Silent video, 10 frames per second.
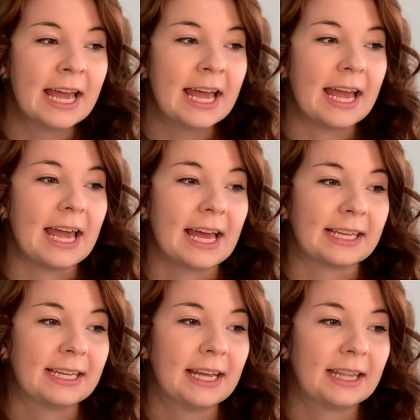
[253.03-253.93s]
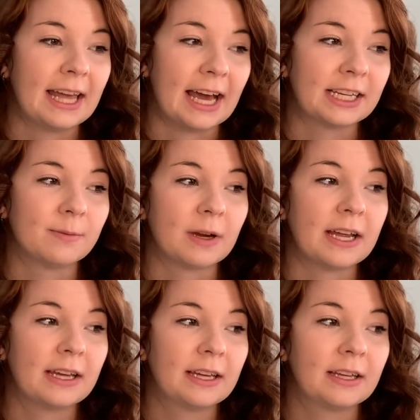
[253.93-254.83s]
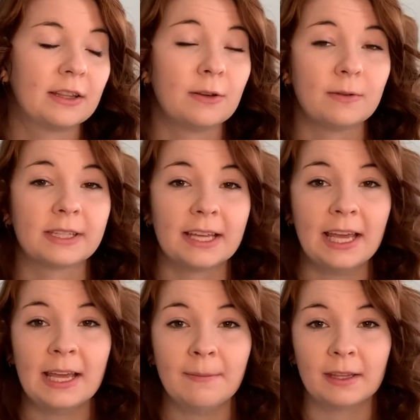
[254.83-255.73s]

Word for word: and they had to break the news to him